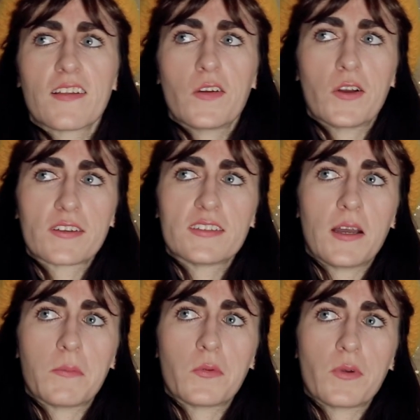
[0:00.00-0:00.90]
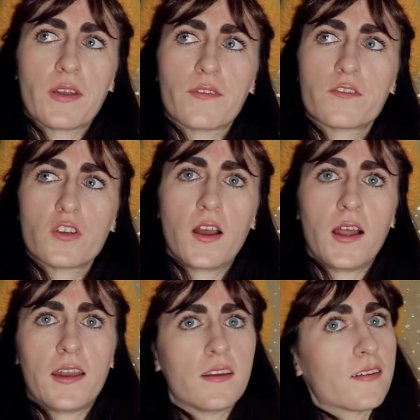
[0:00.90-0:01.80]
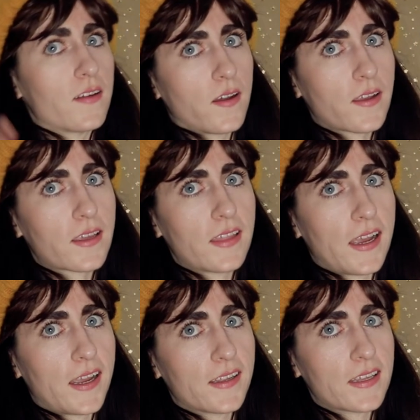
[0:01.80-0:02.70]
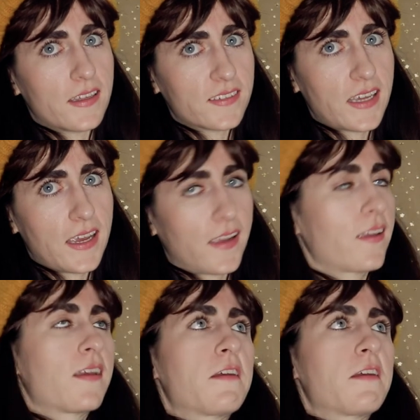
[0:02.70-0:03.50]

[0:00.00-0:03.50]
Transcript: hooks up with John, not like that, he's gay,